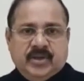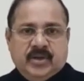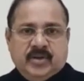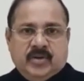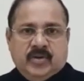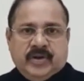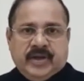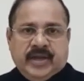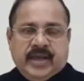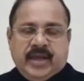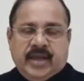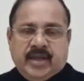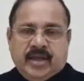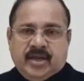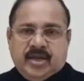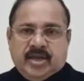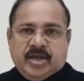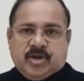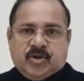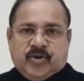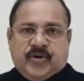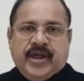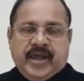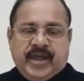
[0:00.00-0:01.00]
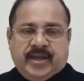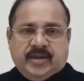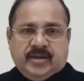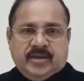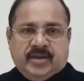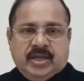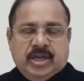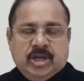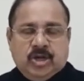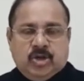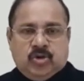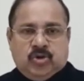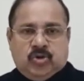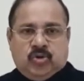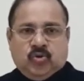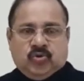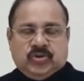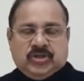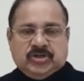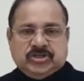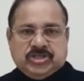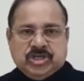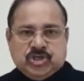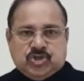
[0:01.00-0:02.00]
Okay, today in
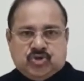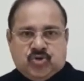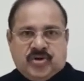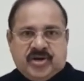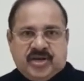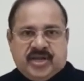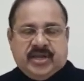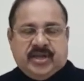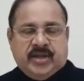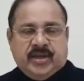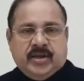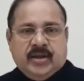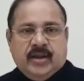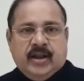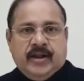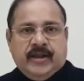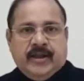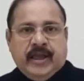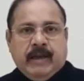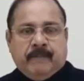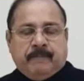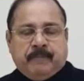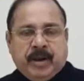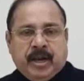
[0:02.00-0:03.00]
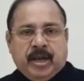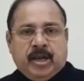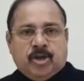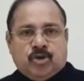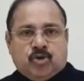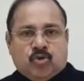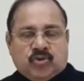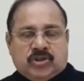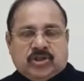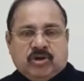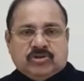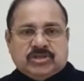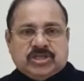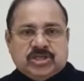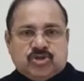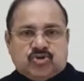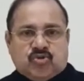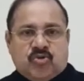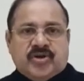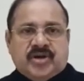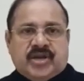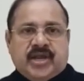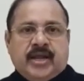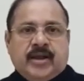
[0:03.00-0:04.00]
2020, April
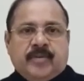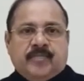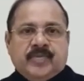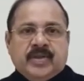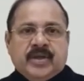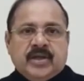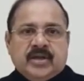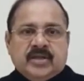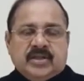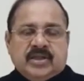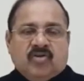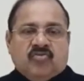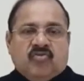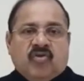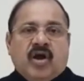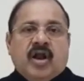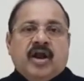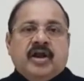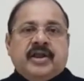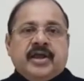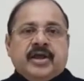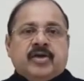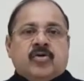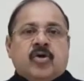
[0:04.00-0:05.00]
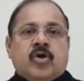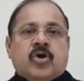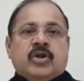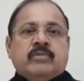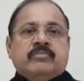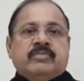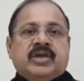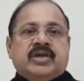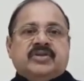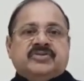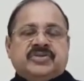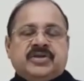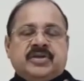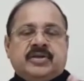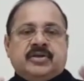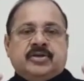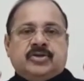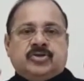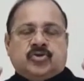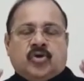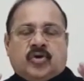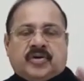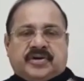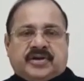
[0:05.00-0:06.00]
2020, the world economy is in
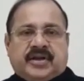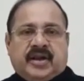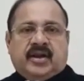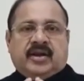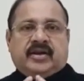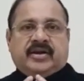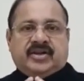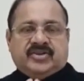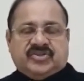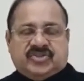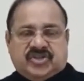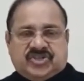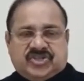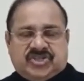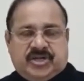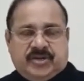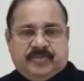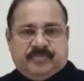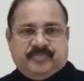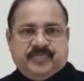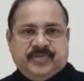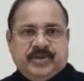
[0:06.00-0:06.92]
total recession.